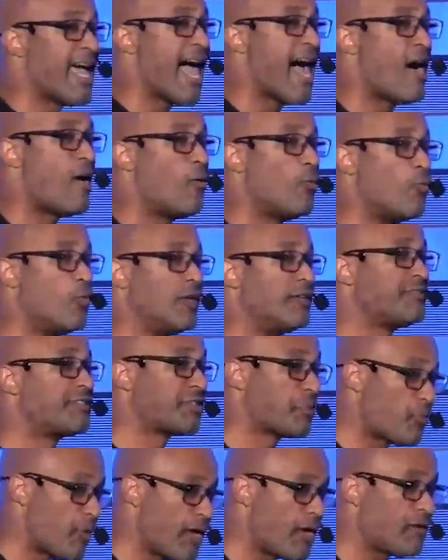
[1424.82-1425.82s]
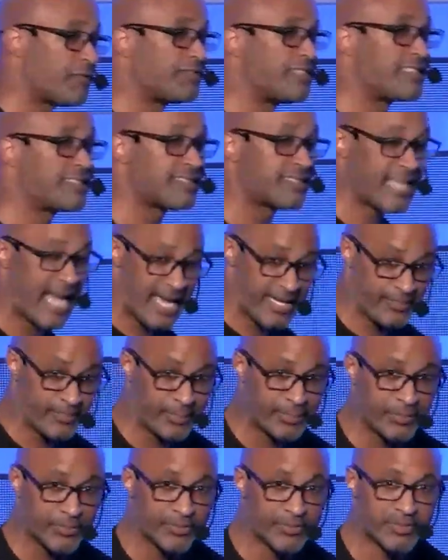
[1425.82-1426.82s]
out with 12
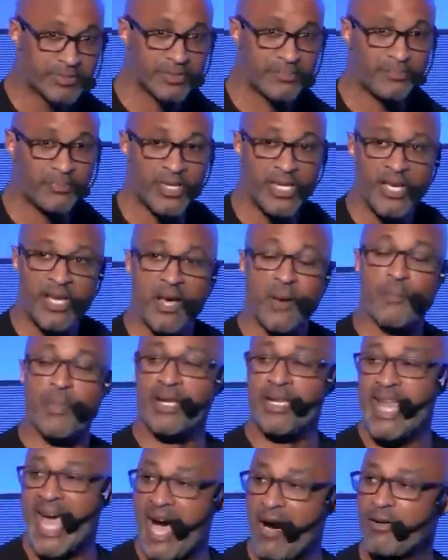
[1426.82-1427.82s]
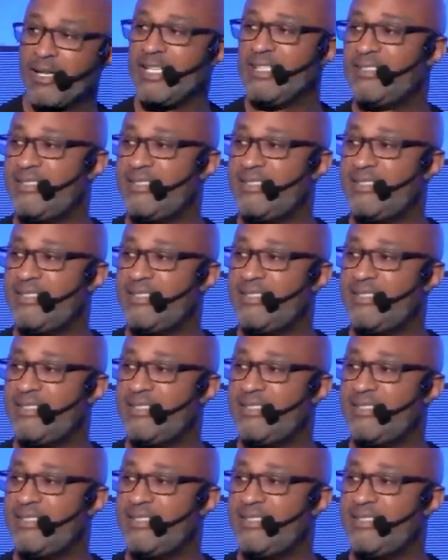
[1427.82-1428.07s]
disciples. But now he's